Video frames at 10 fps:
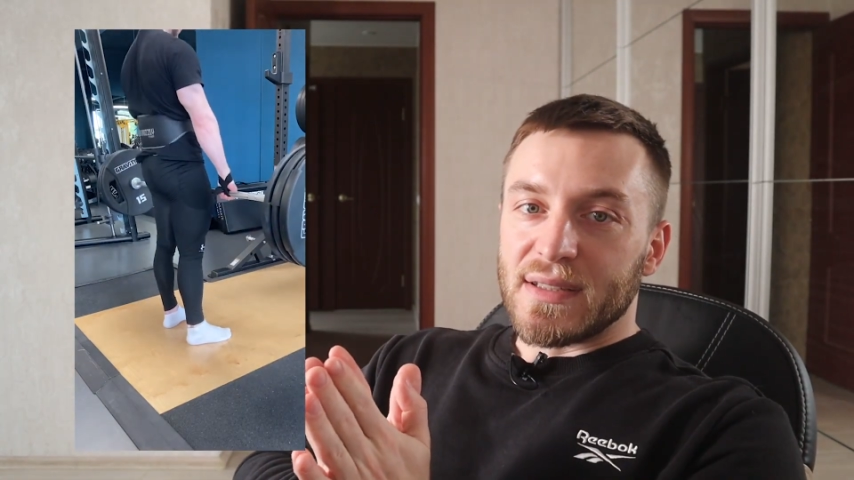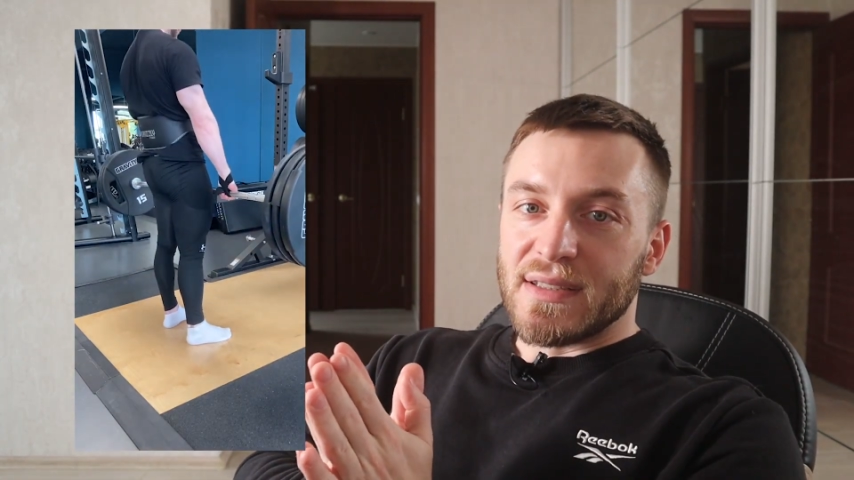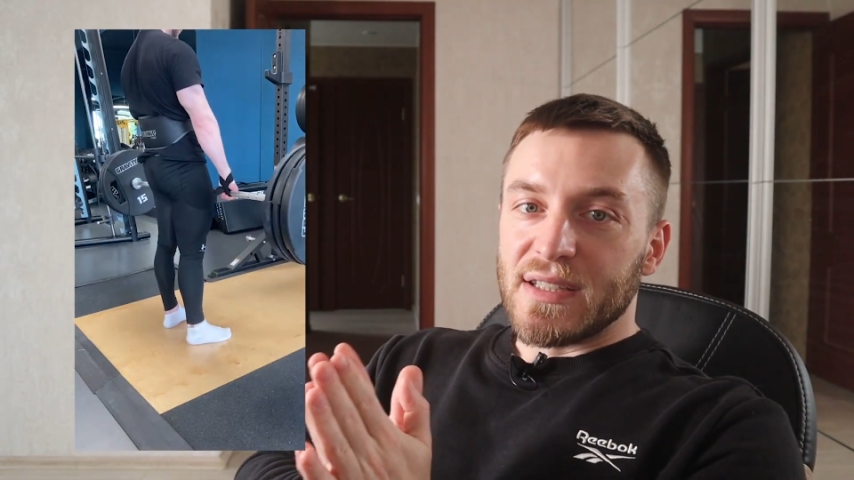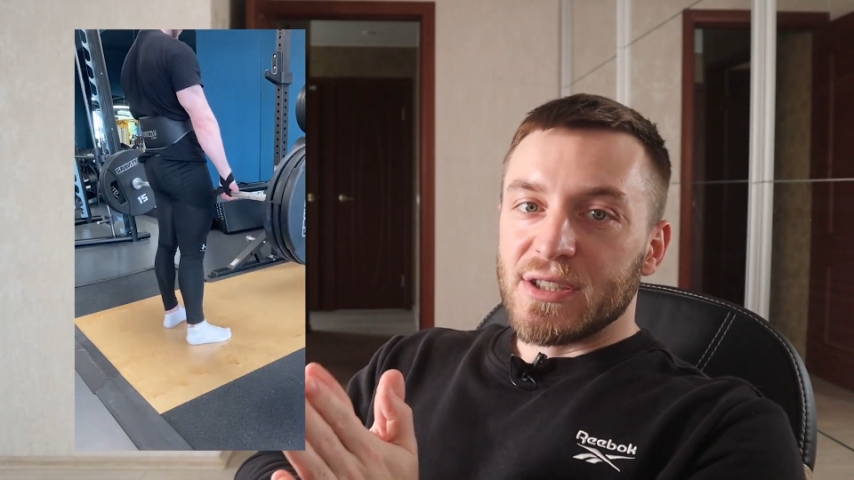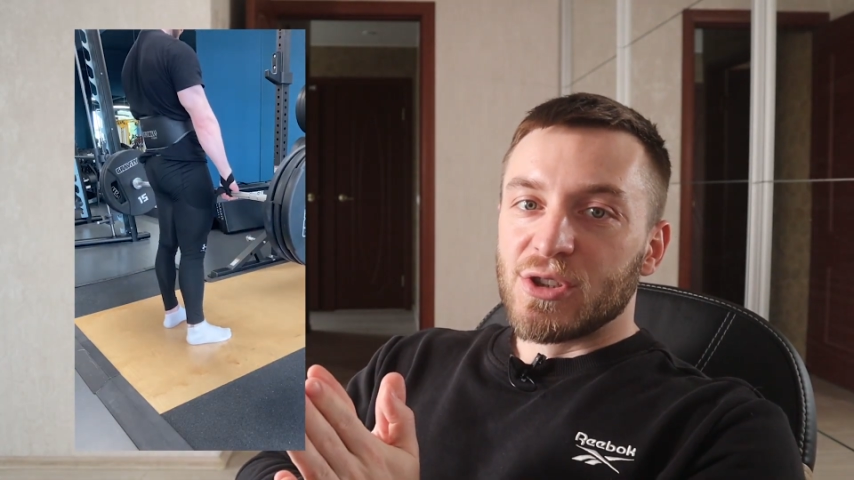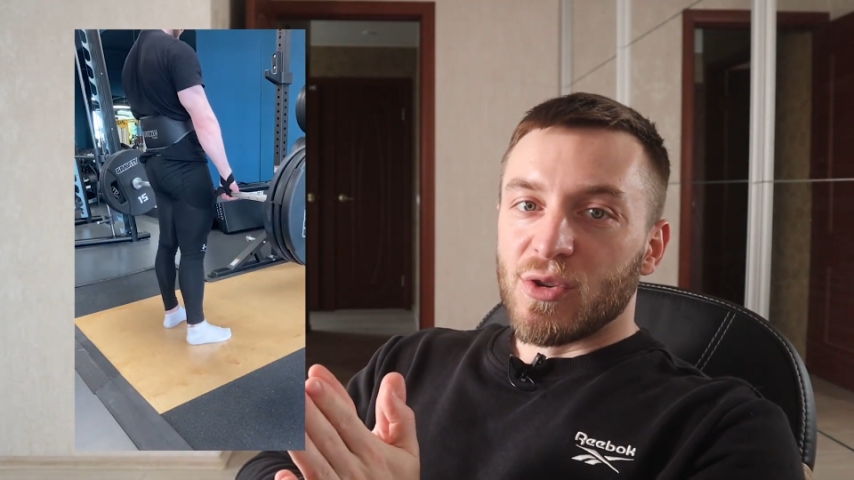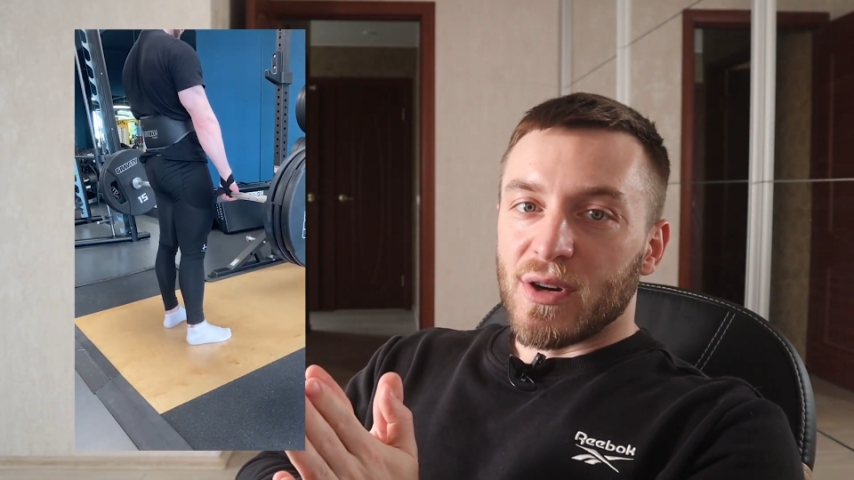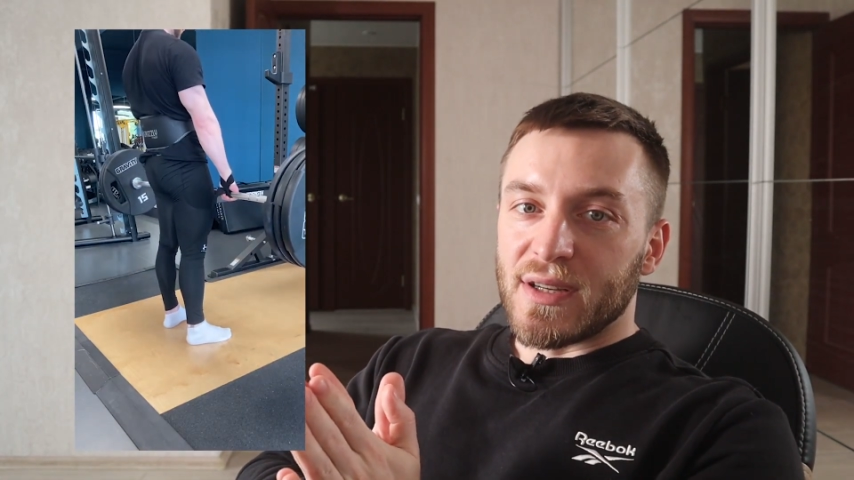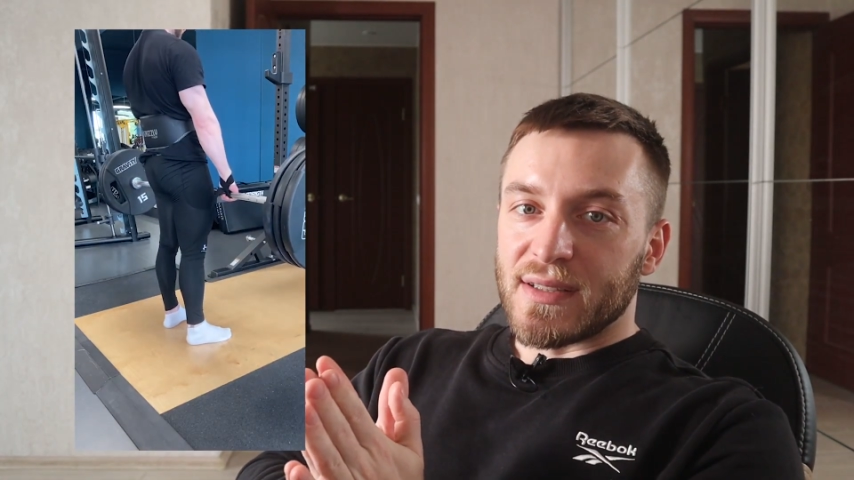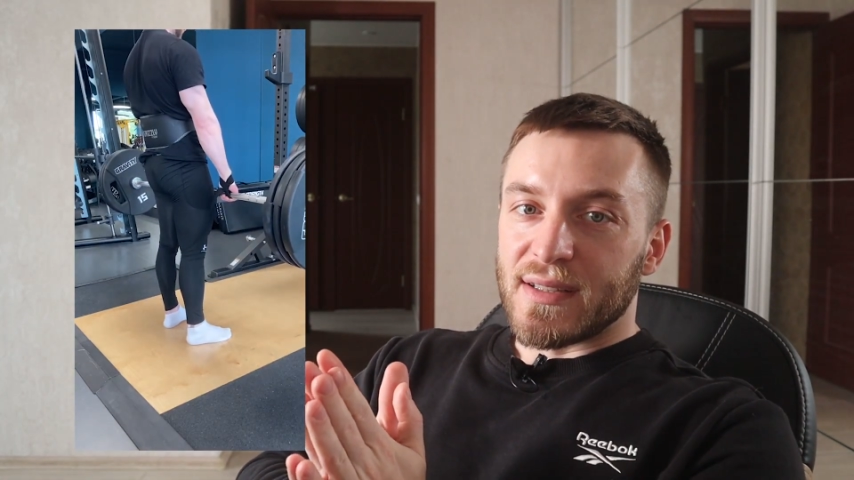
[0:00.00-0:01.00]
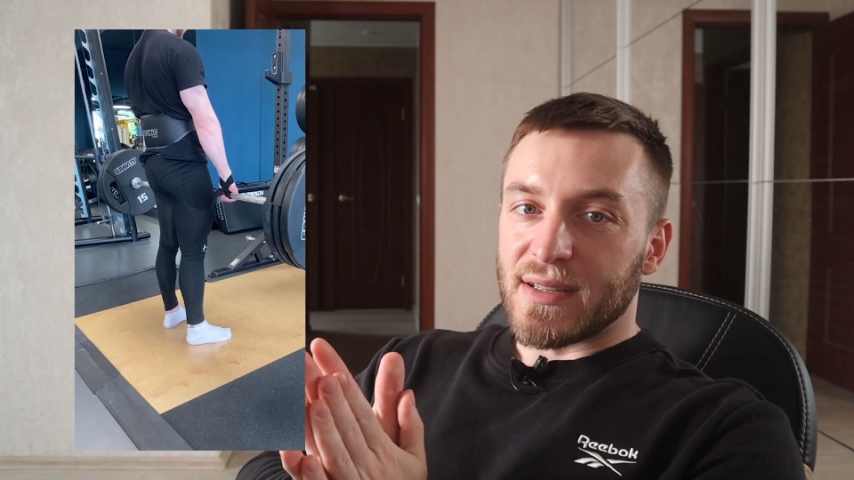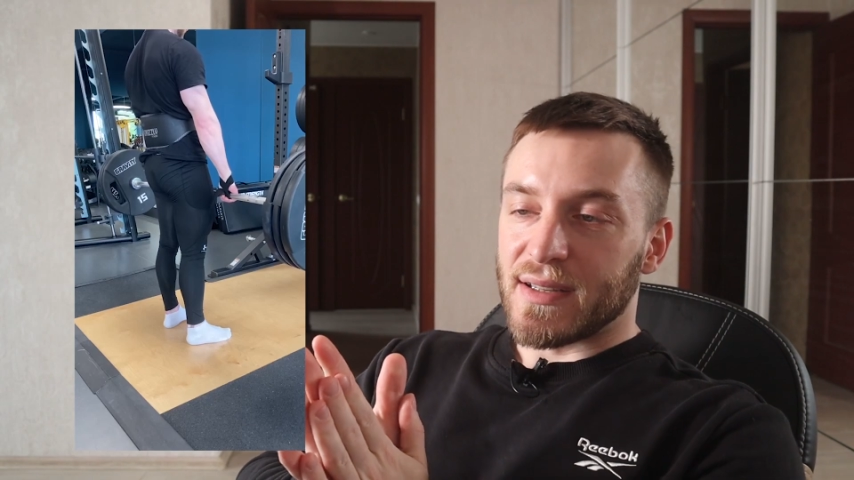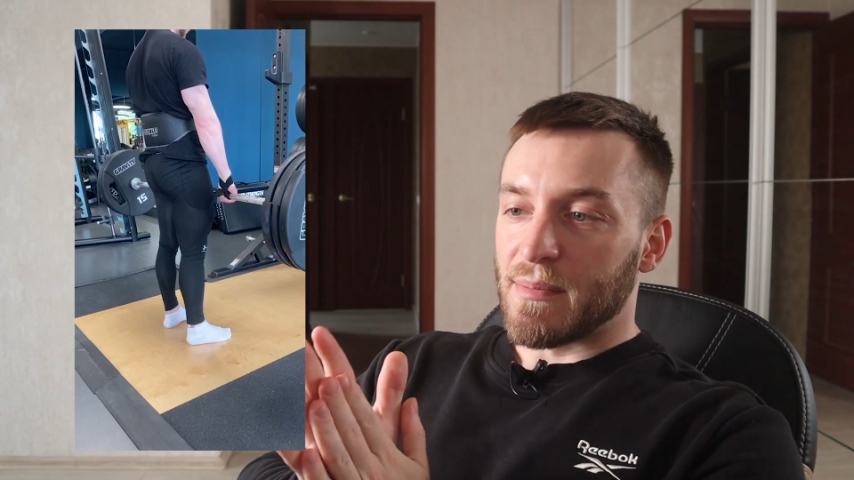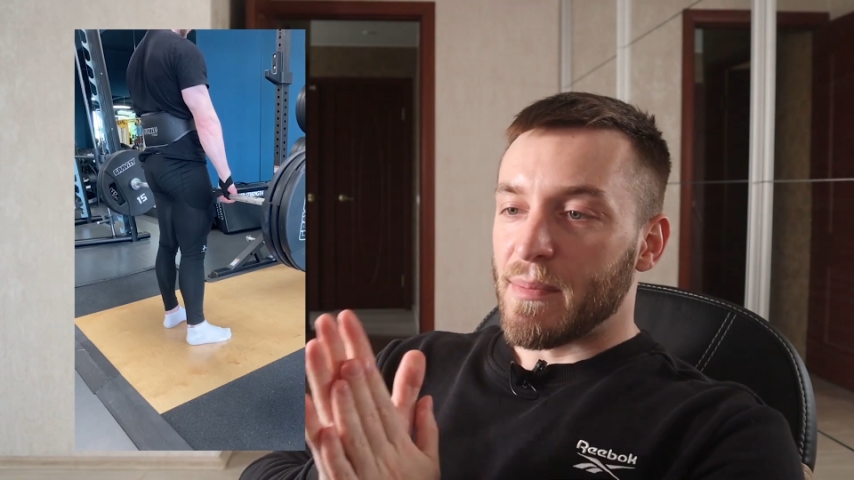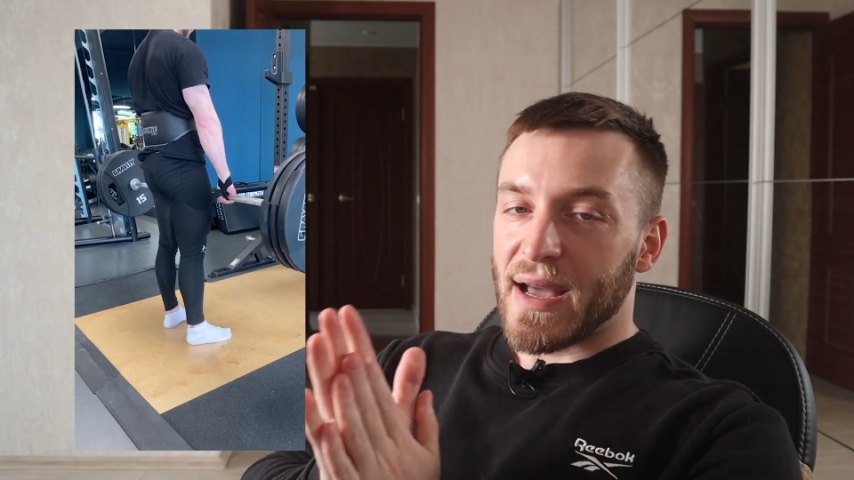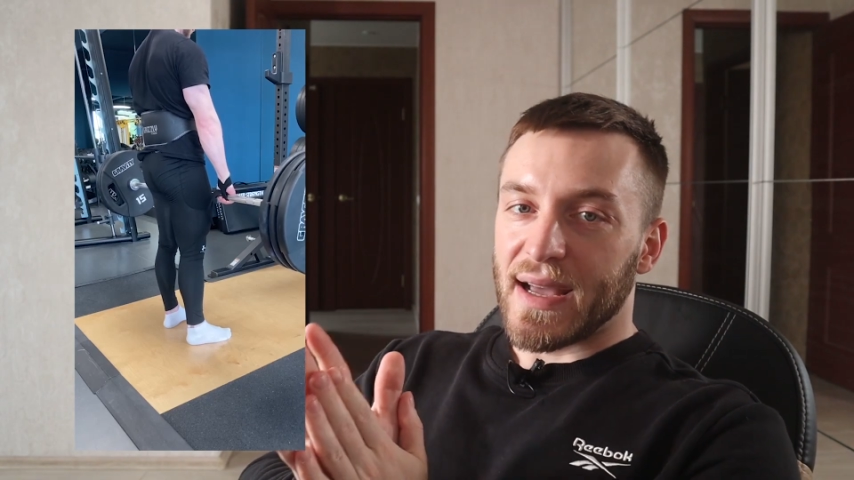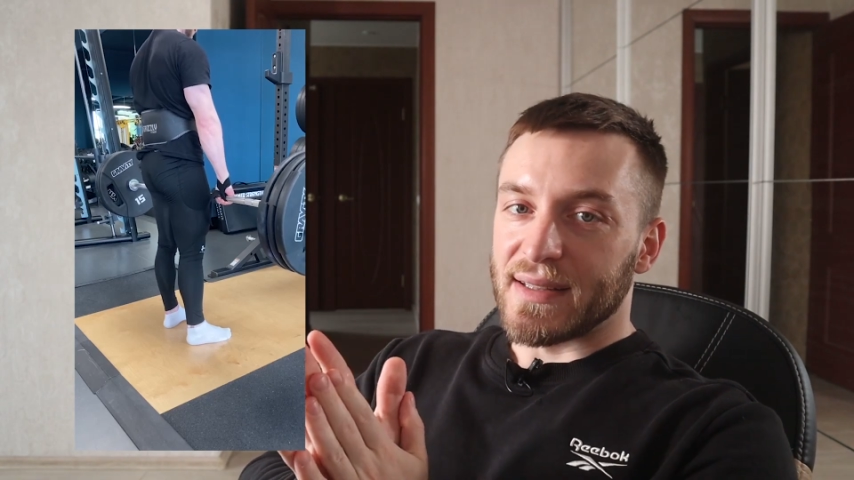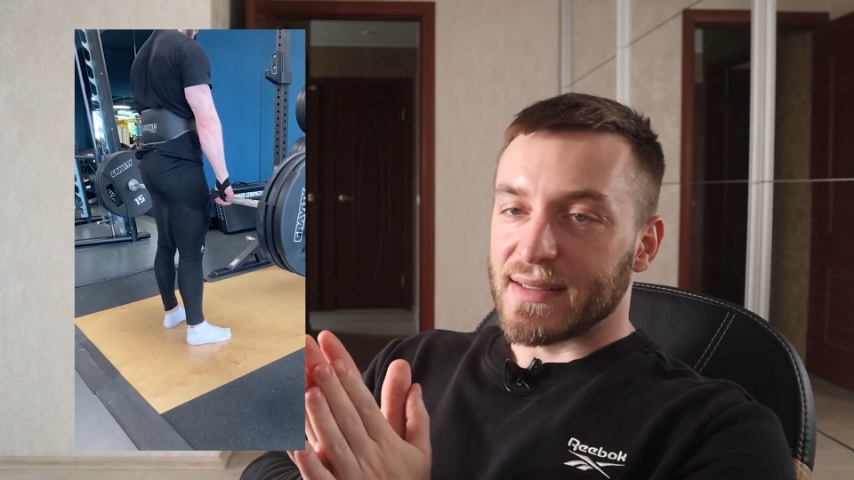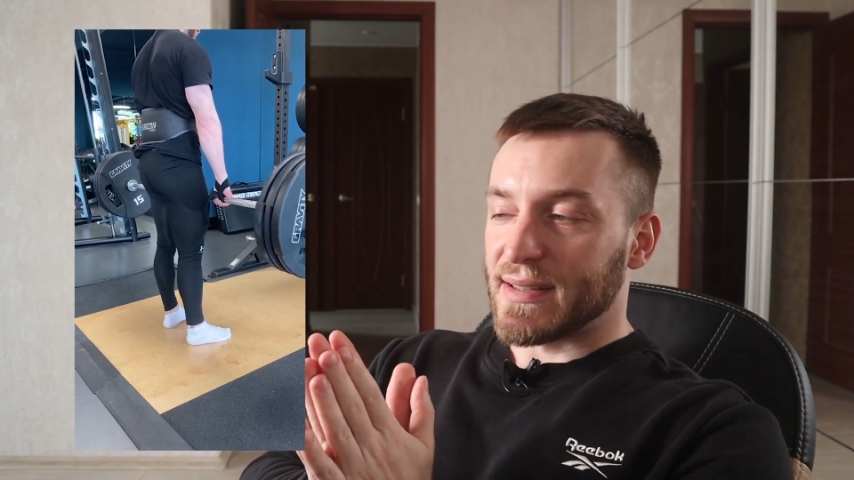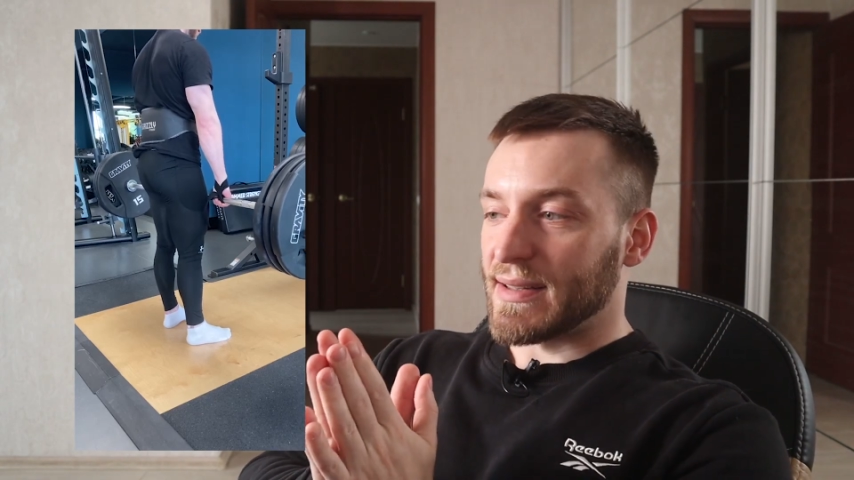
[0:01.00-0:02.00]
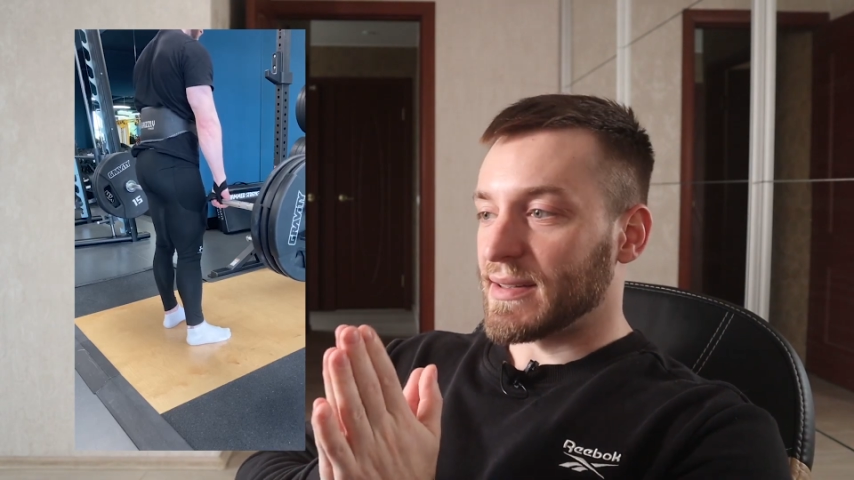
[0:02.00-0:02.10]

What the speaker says: knee joint bend.